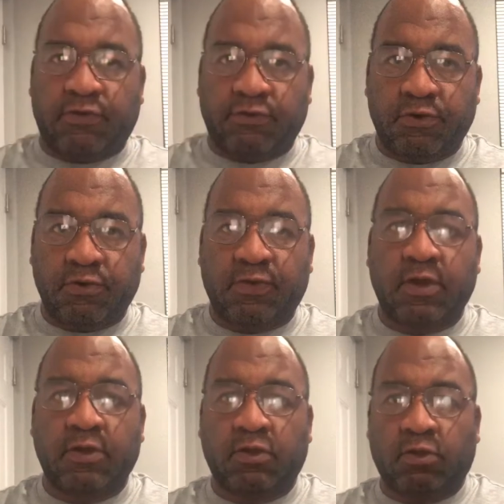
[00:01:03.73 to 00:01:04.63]
truth,
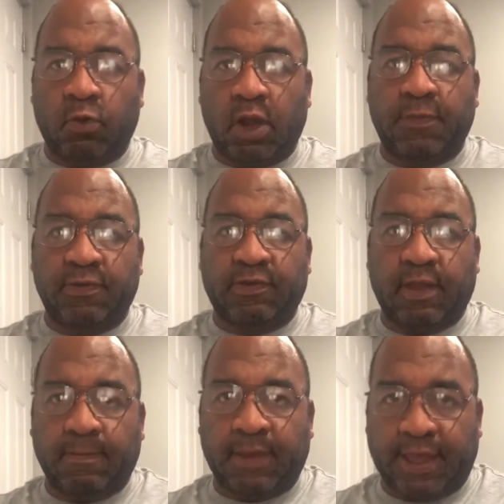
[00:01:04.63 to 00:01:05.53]

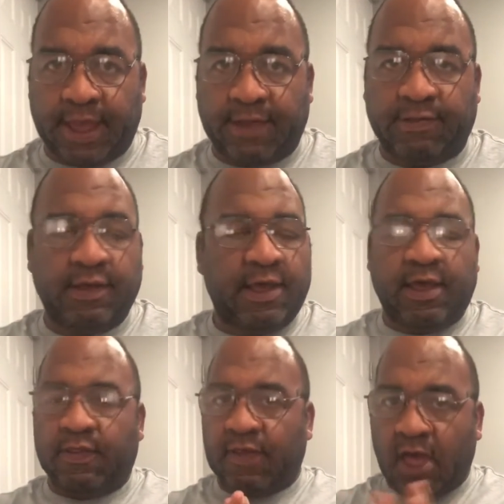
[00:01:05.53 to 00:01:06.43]
20% BS.
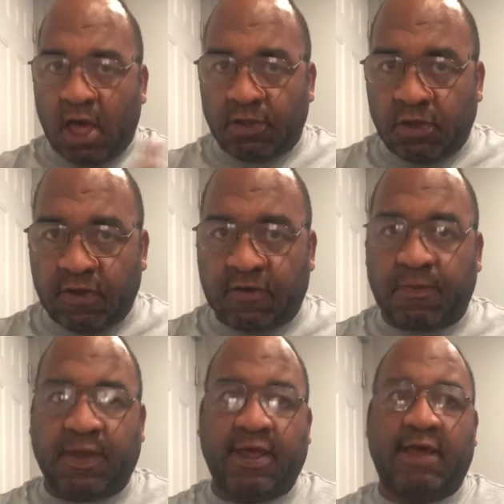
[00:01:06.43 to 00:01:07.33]
They all do this
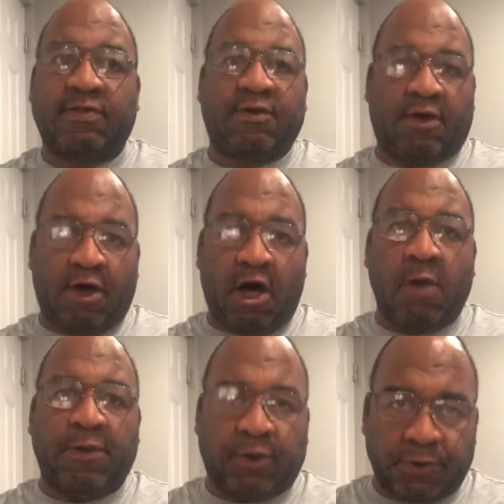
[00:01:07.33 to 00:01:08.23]
because they're all
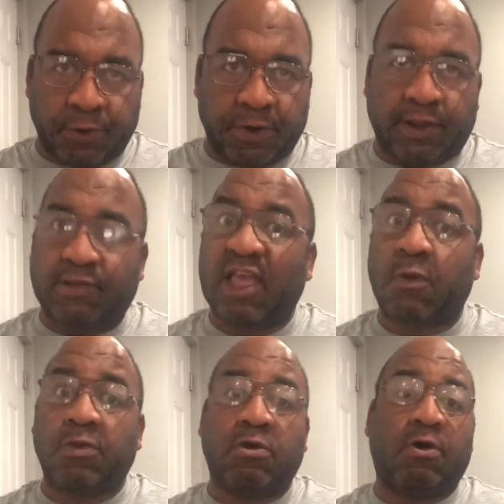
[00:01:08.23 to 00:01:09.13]
recruiting. It's like
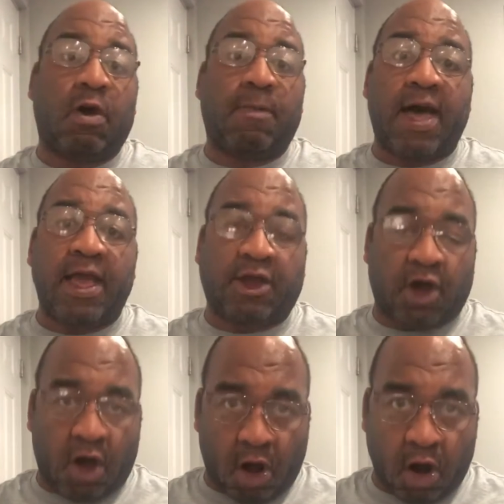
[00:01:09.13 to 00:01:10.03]
when you go buy a
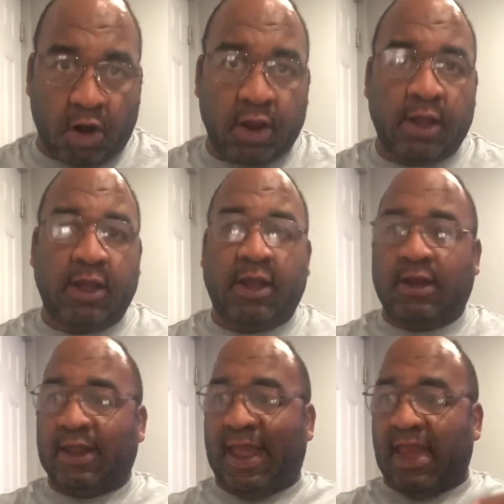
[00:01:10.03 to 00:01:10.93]
car.
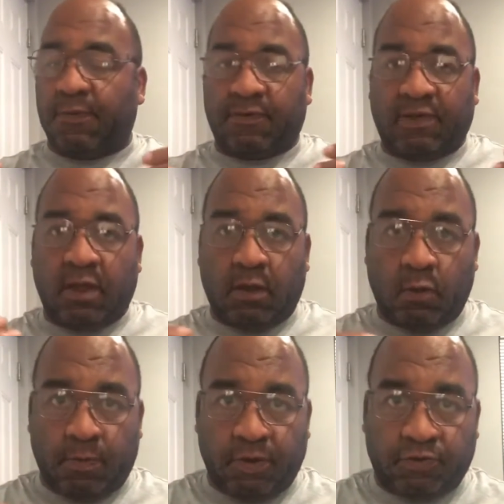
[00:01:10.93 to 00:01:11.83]
80%
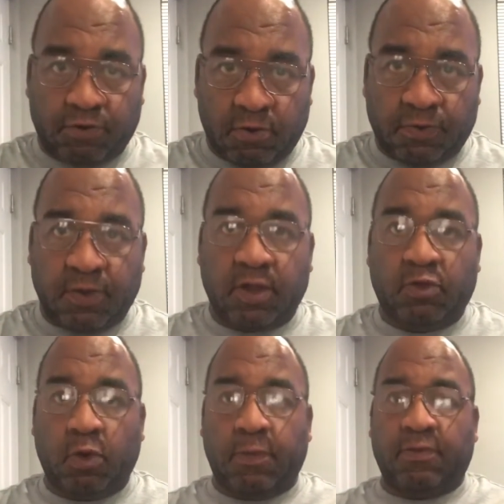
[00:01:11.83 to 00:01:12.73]
will be truth,
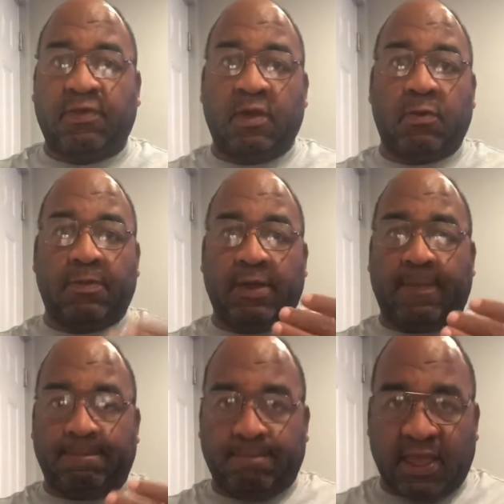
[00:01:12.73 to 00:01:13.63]
20% will be
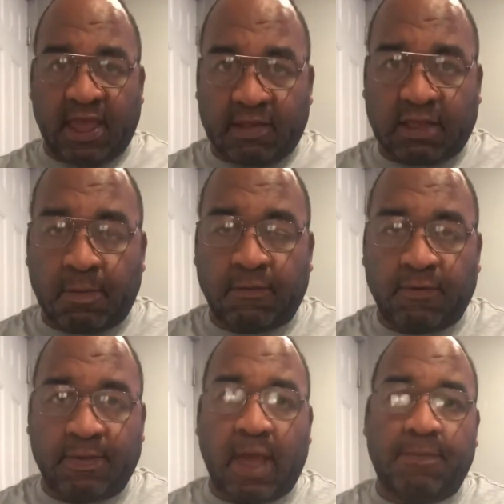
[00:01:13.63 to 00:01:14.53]
BS coming
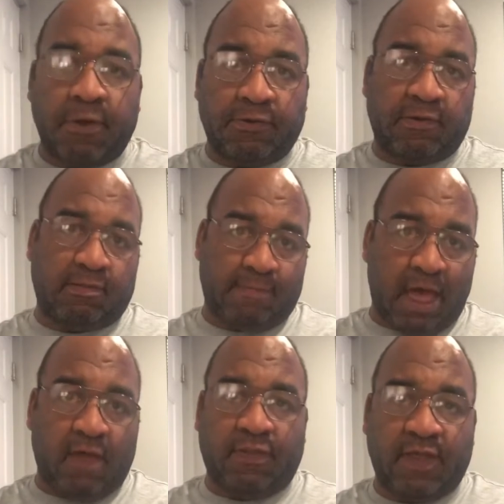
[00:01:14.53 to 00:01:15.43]
from that person's
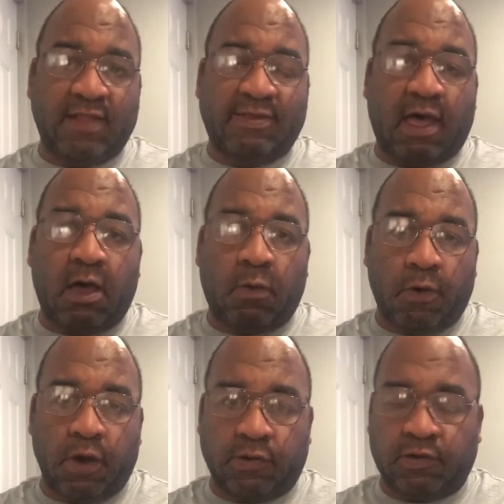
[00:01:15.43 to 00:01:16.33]
mouth. That's how it
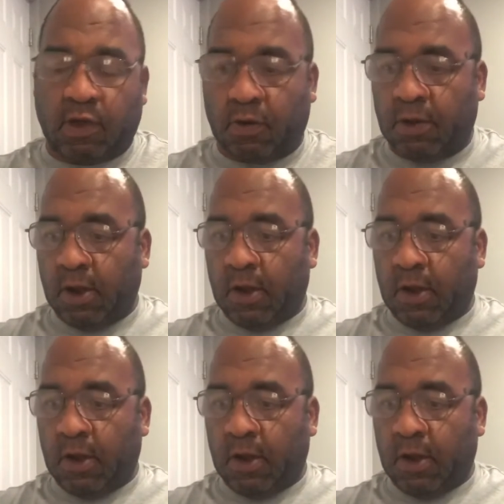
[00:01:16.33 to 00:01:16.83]
works. So